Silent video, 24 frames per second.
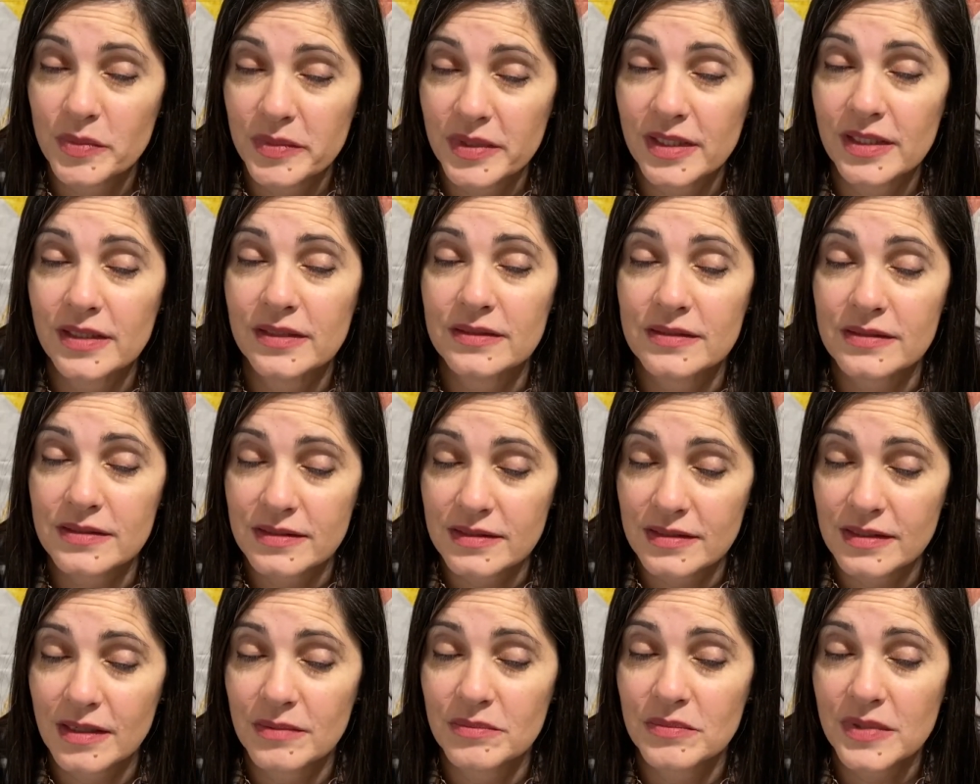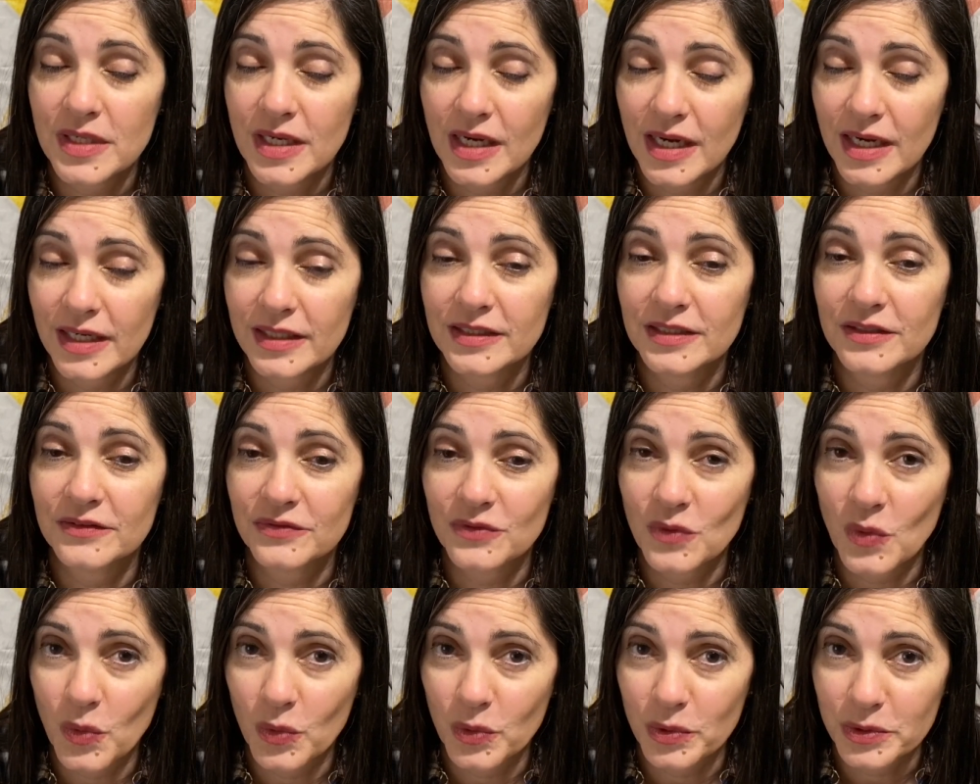in some kind of
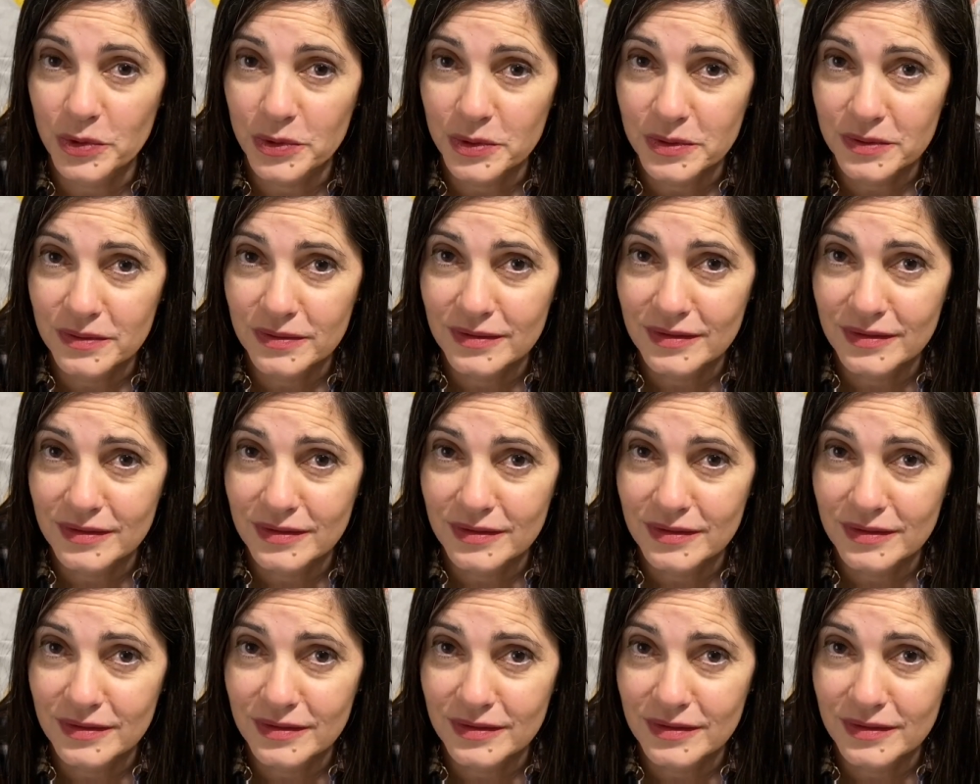order